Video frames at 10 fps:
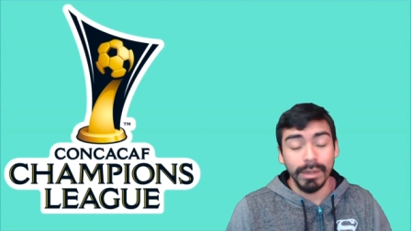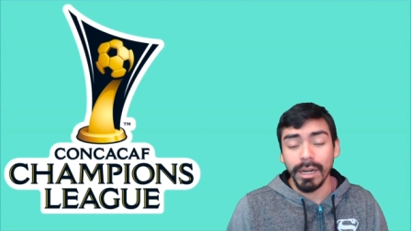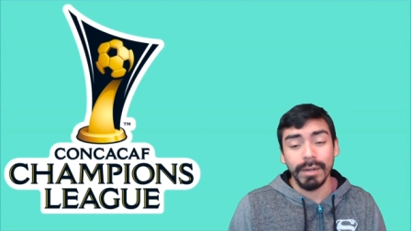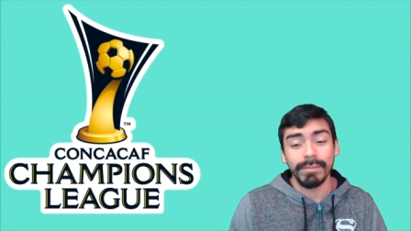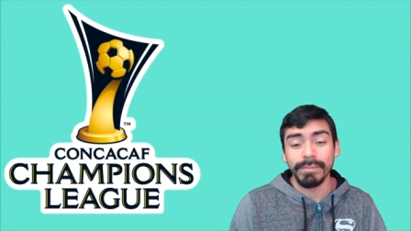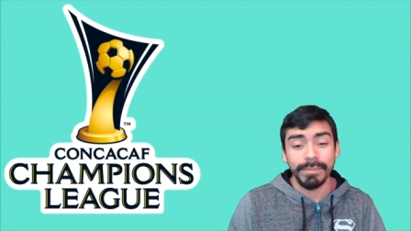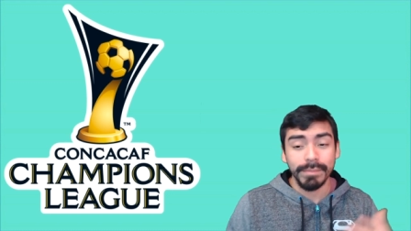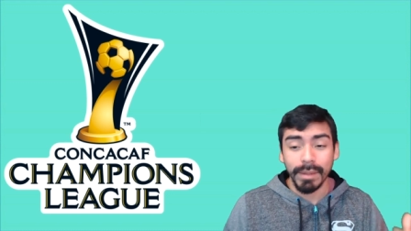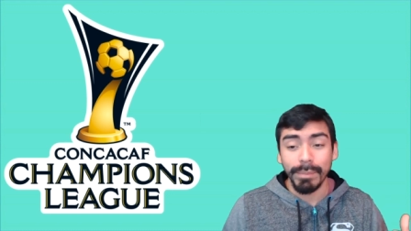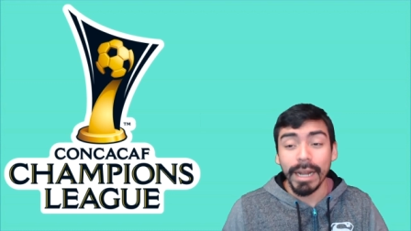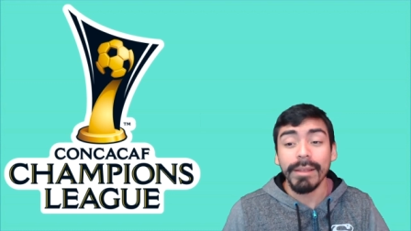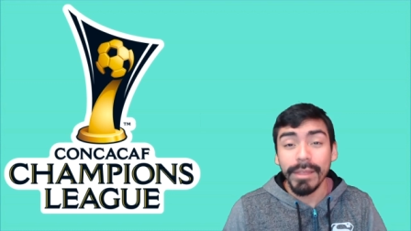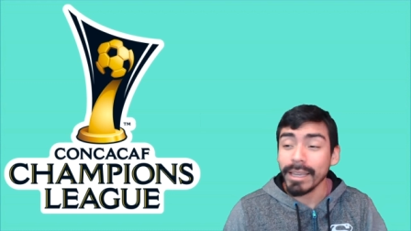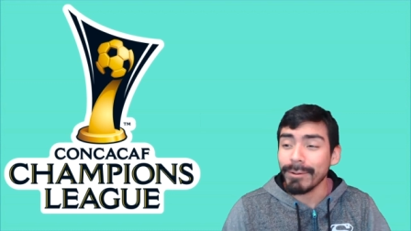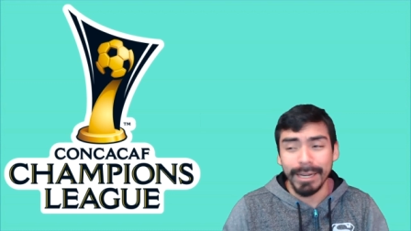Um, but I
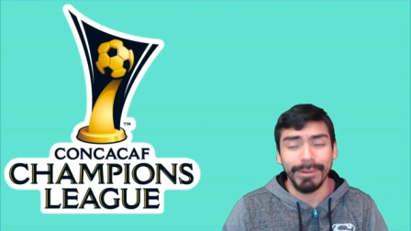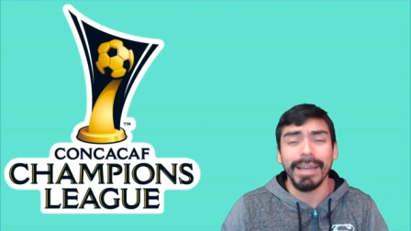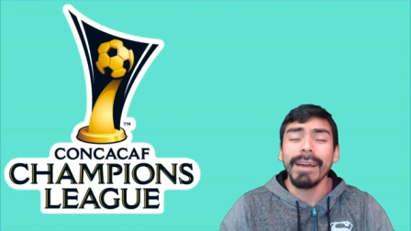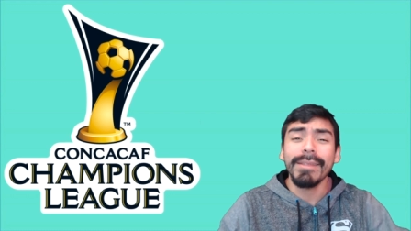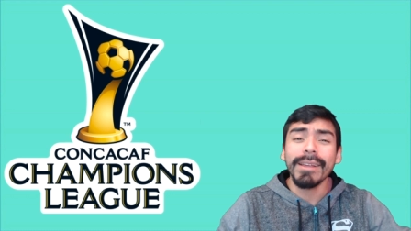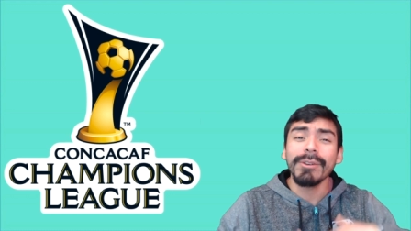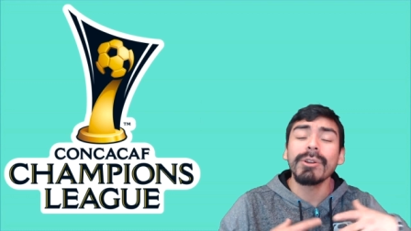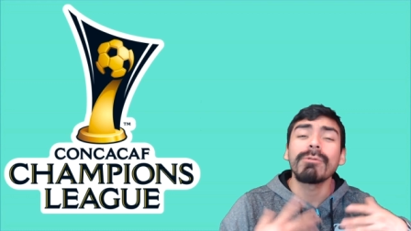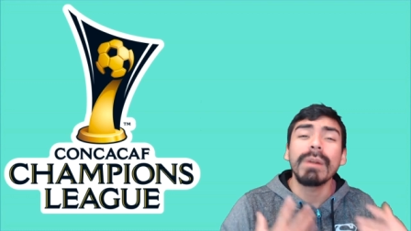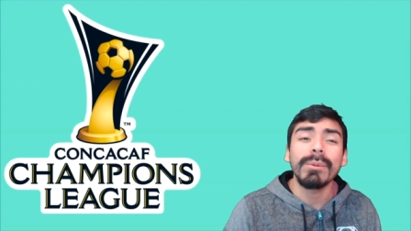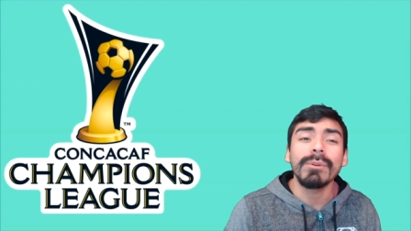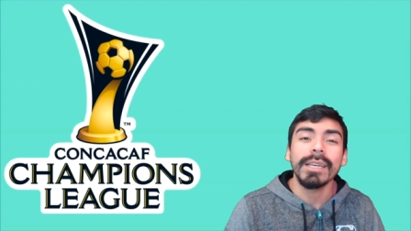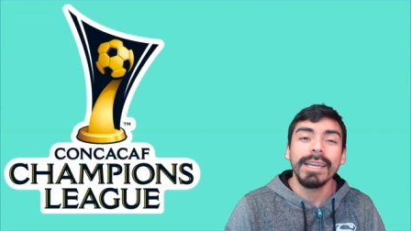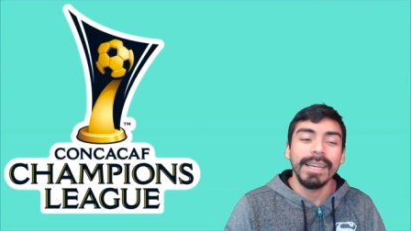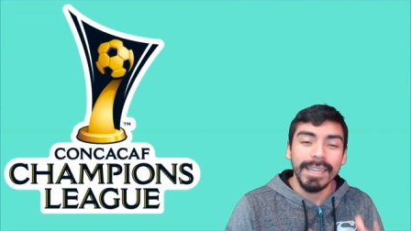think anyway, I think New York Red Bulls
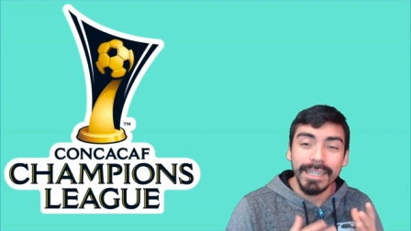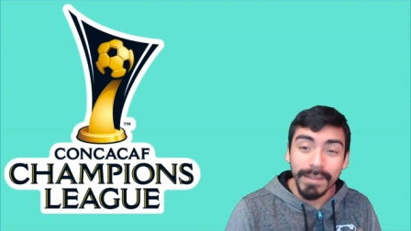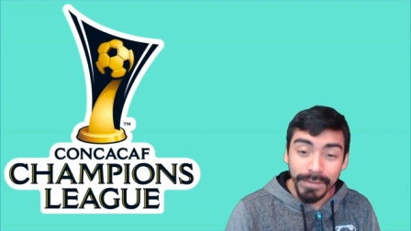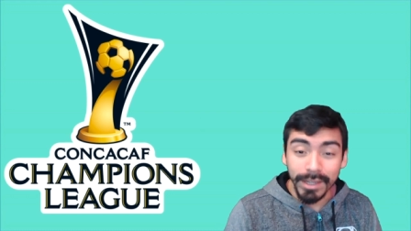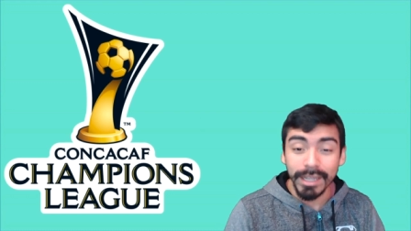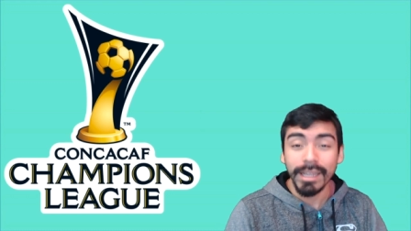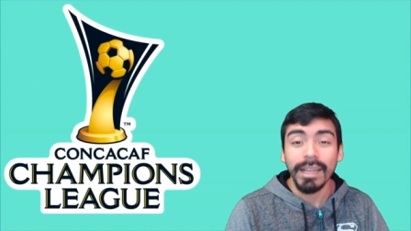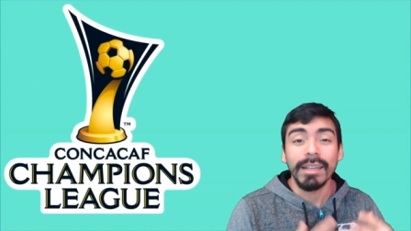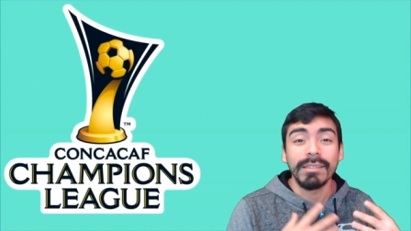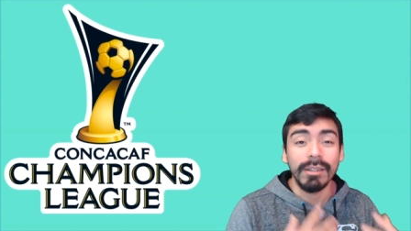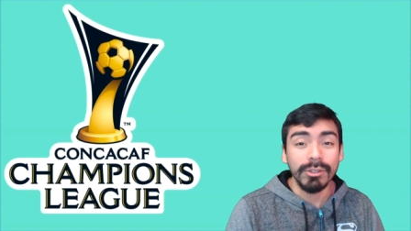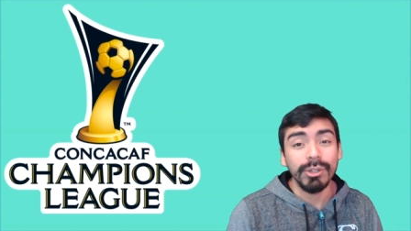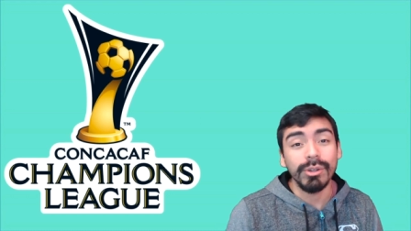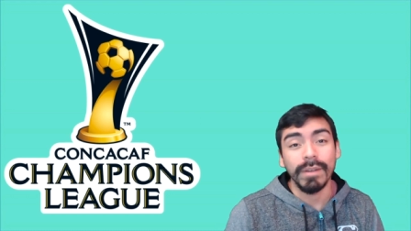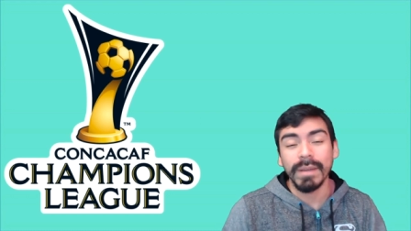can defeat Santos
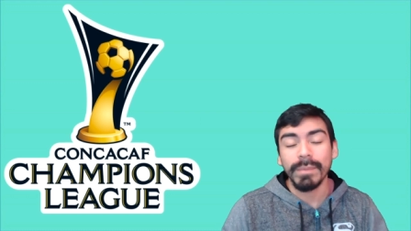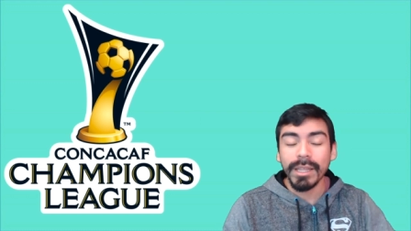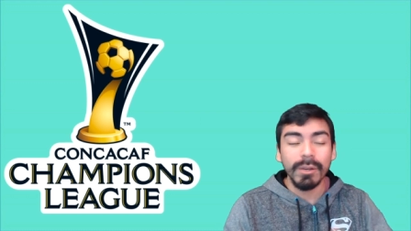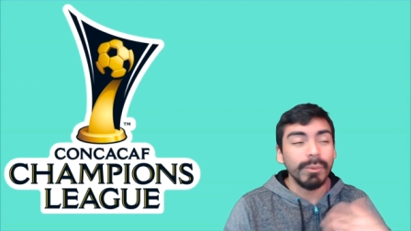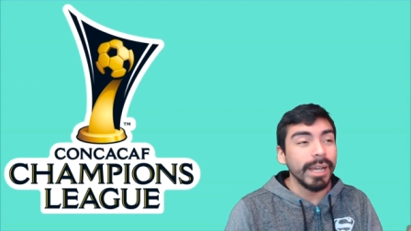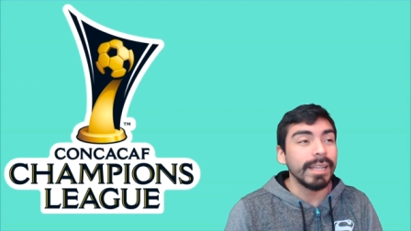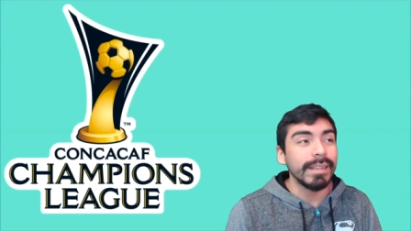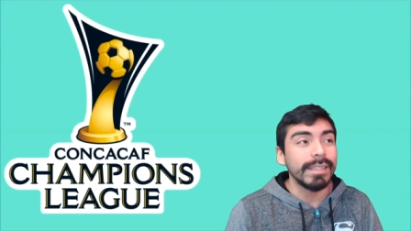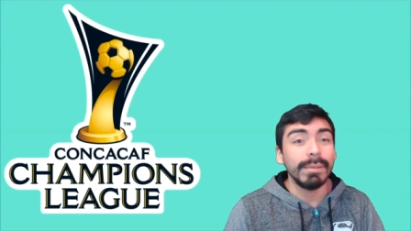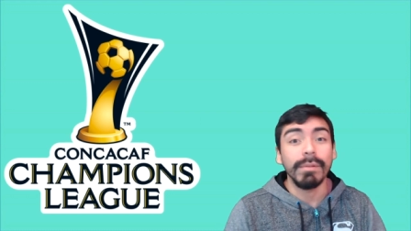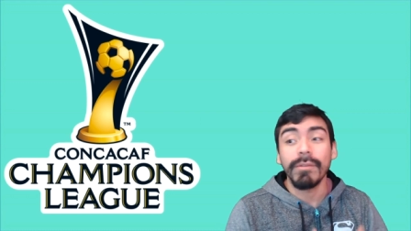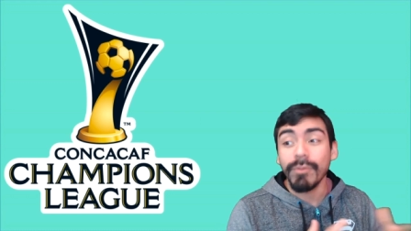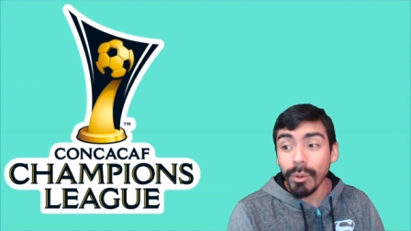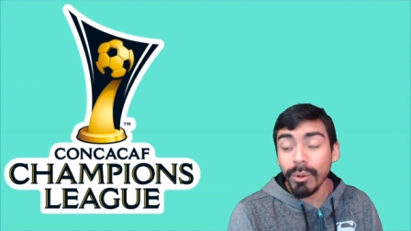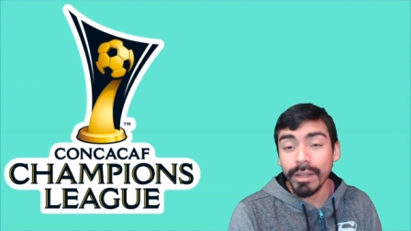Laguna if they played the way they did
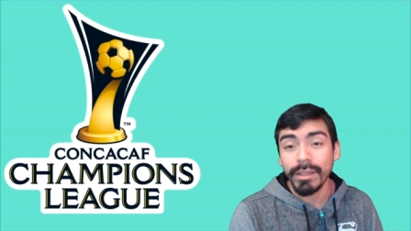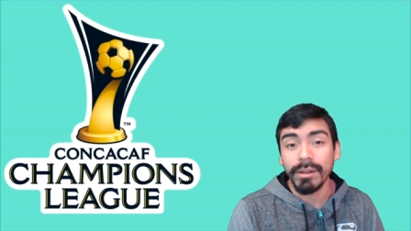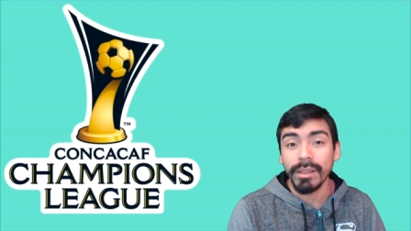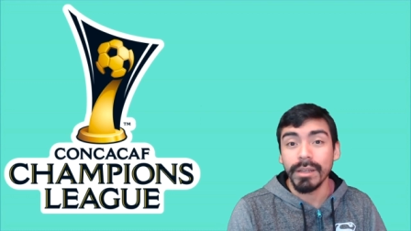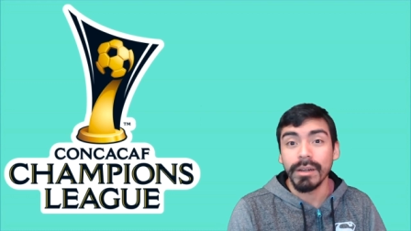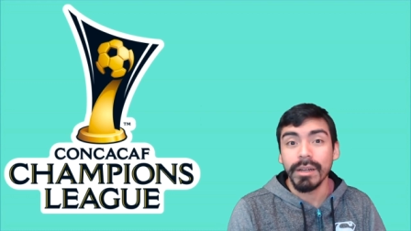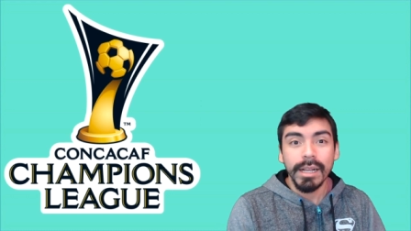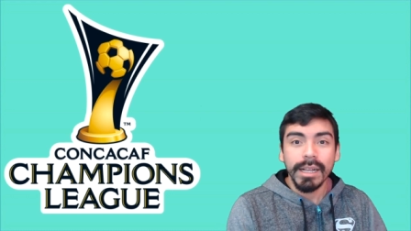before in the in the